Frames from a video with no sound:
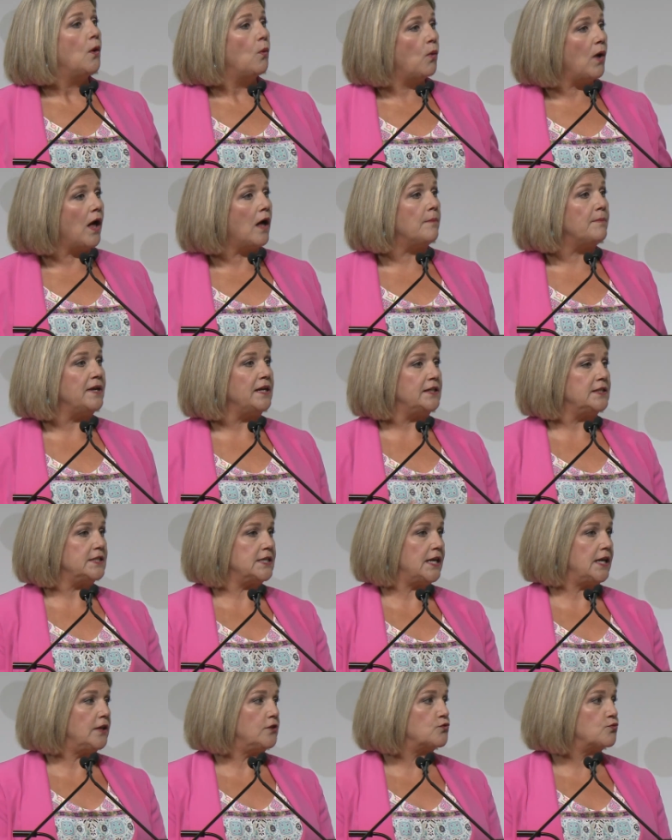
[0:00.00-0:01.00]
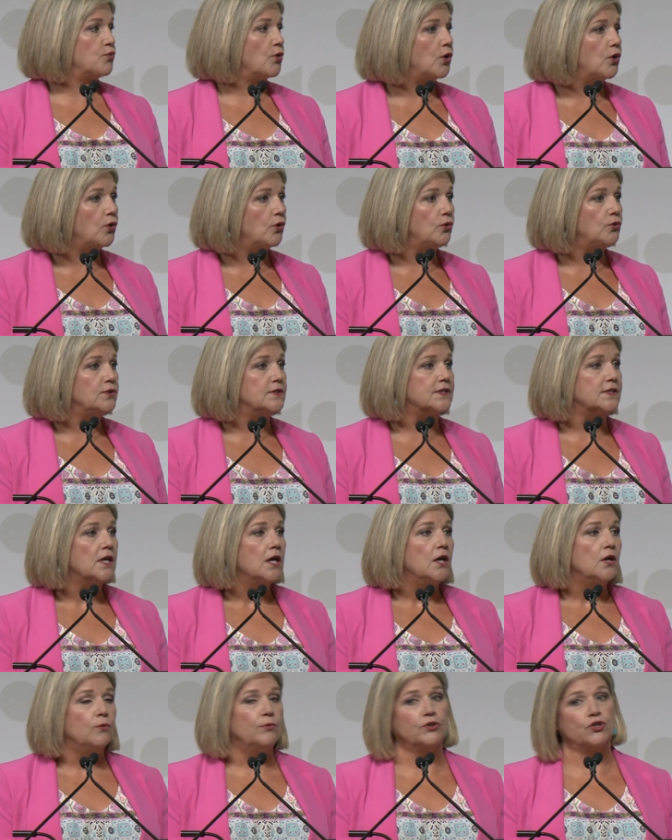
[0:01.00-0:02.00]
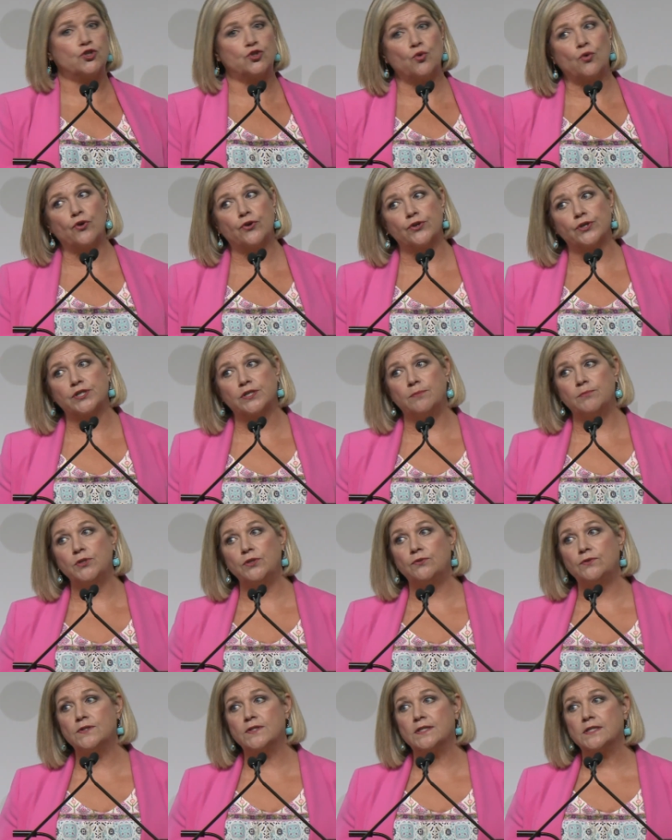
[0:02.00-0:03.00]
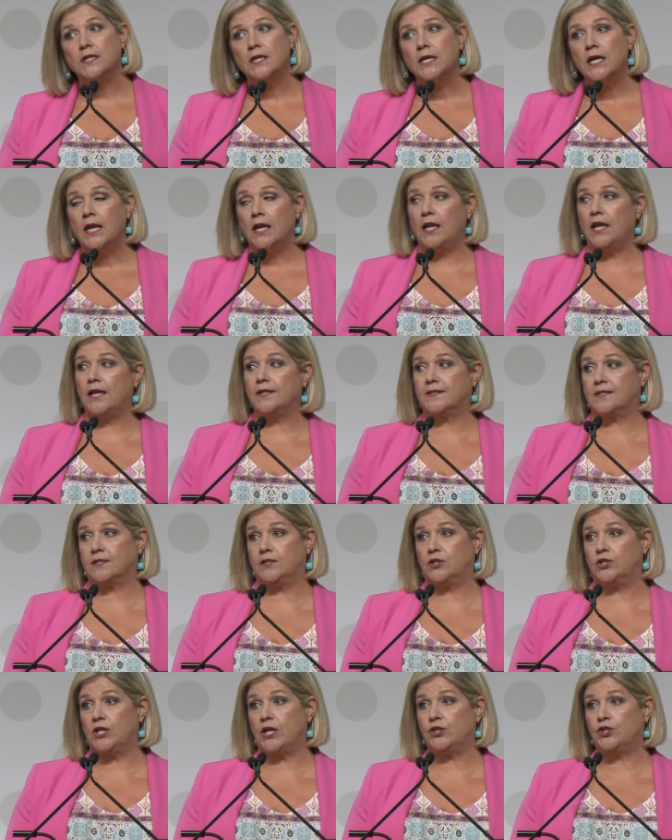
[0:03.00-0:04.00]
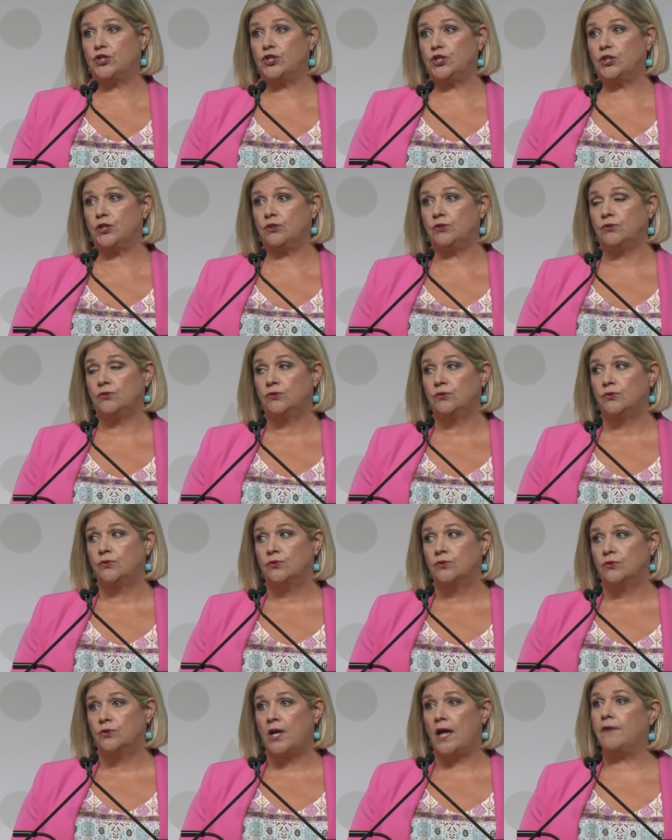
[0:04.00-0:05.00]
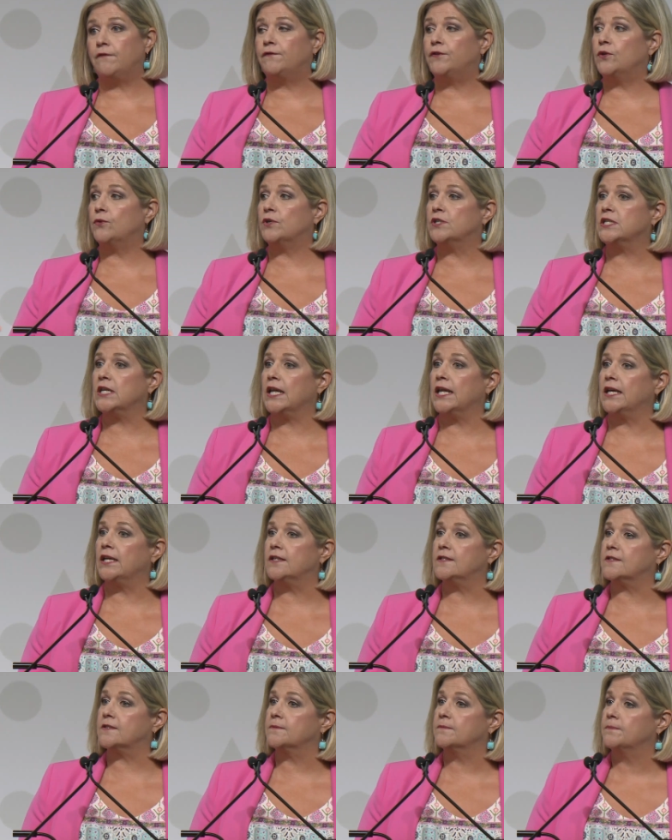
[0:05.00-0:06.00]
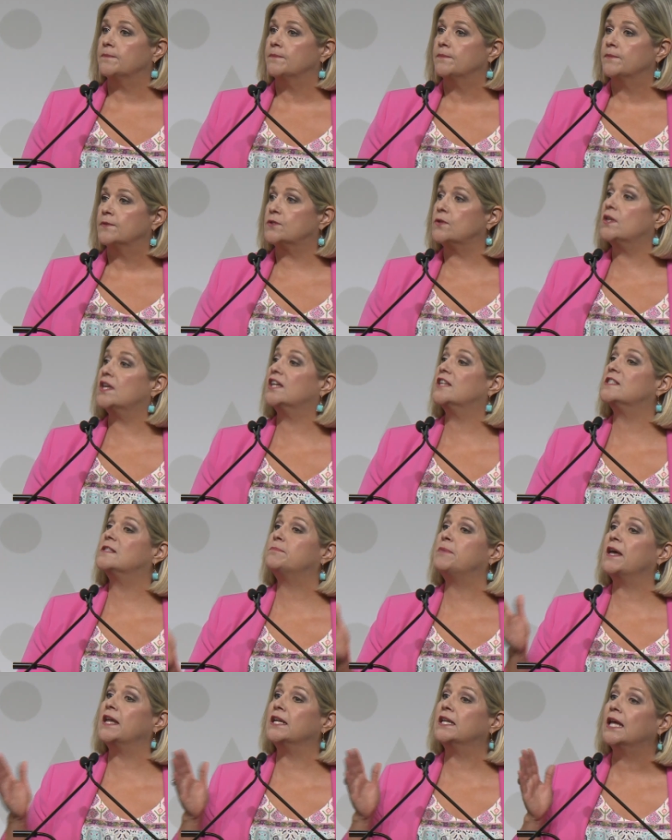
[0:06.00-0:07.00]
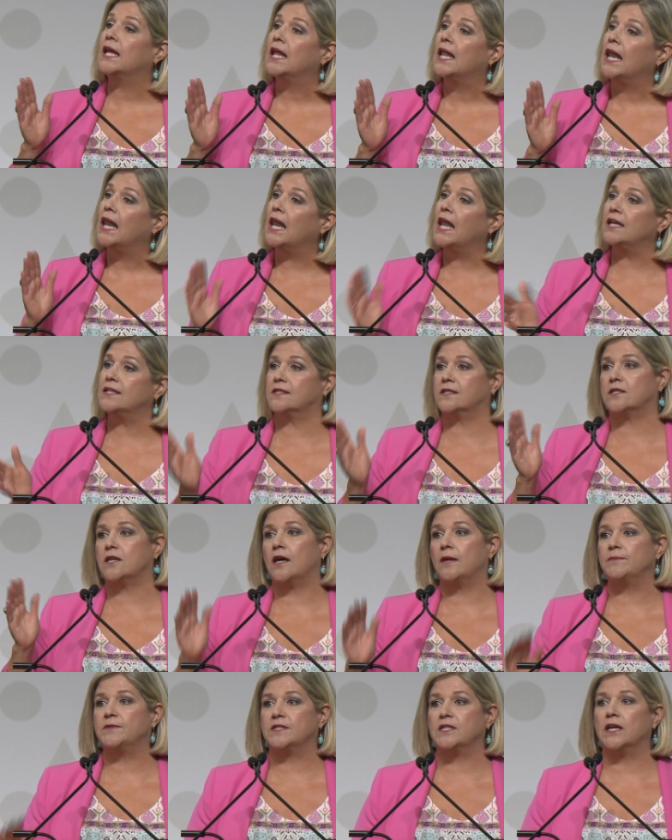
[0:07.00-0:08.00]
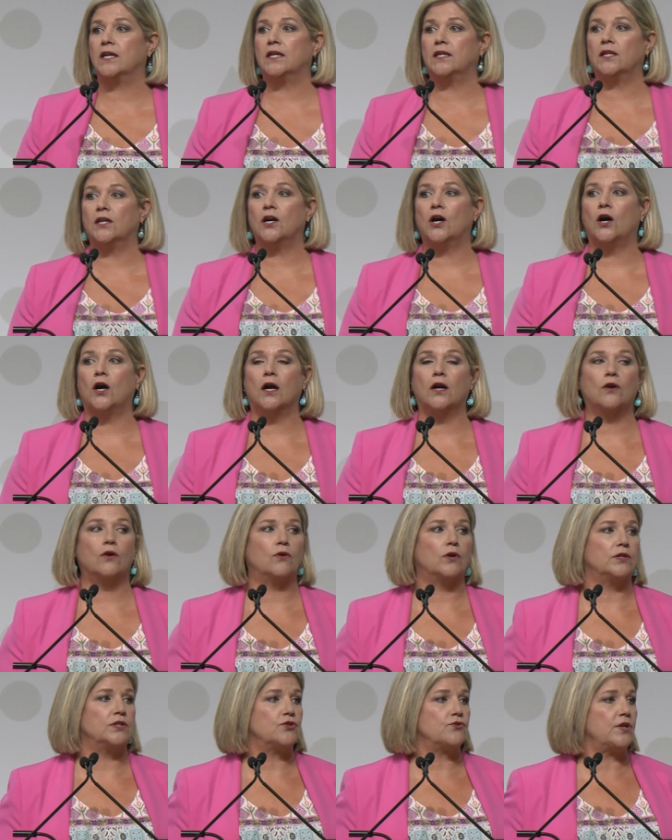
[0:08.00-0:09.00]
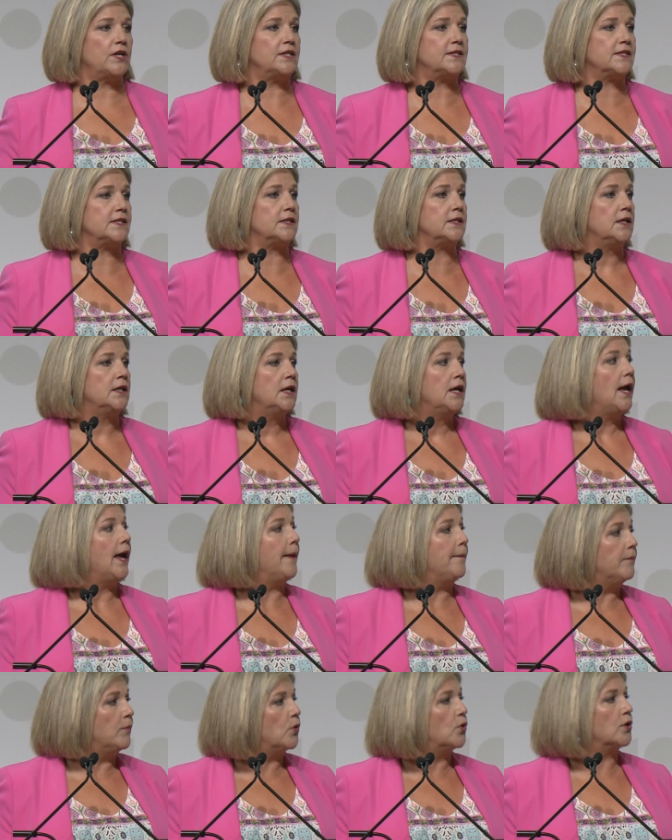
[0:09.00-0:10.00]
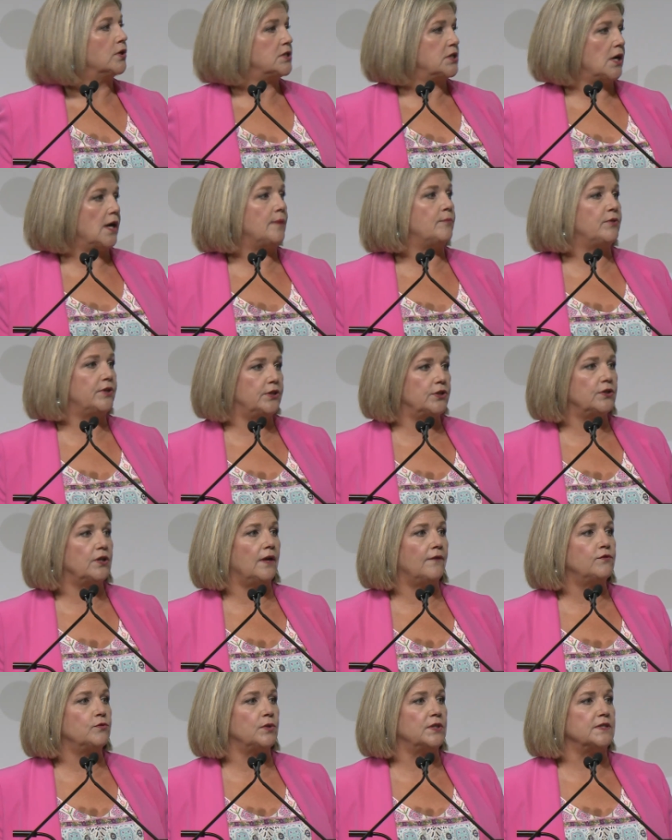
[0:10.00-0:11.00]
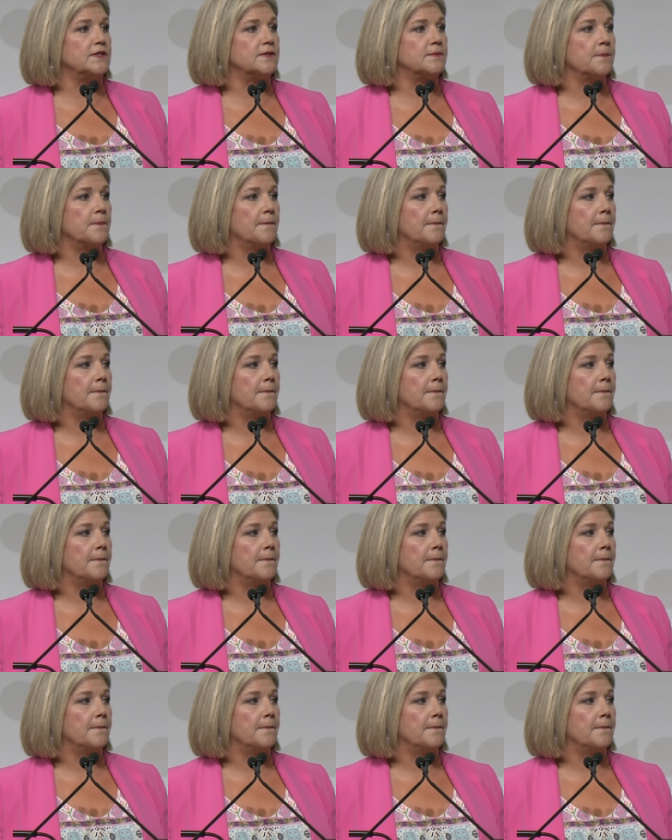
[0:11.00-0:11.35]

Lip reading: well-maintained roads with shorter commutes, less congestion, and fewer delays, so they can spend less time stuck in the car or on transit and more time with their loved ones.